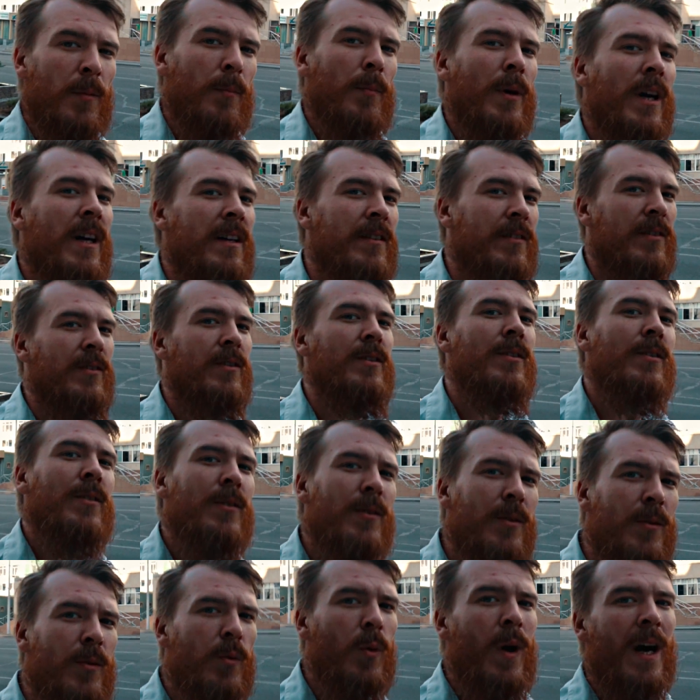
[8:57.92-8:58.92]
But
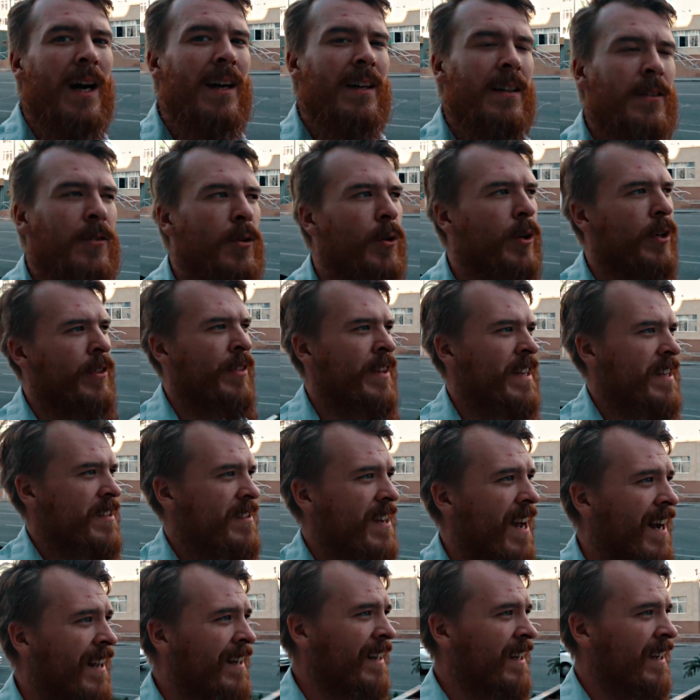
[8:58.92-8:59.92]
while northern
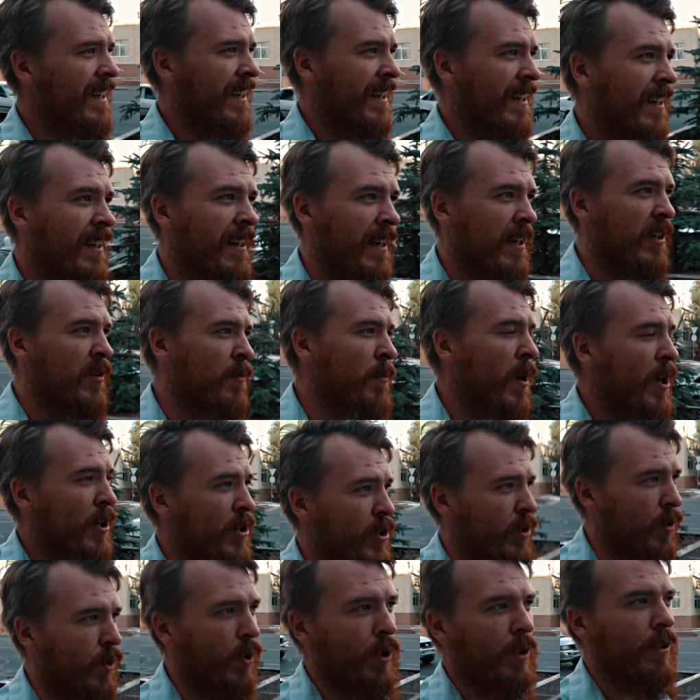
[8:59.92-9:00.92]
Astana is
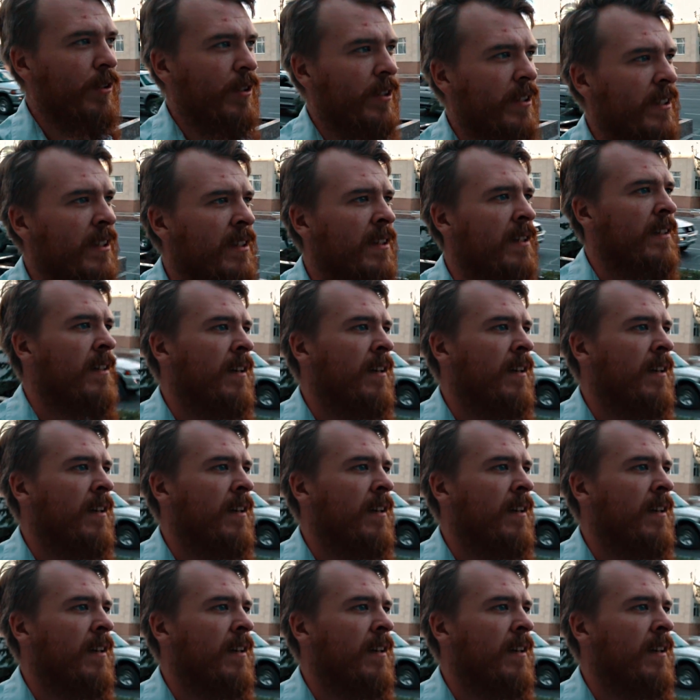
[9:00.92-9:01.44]
much older,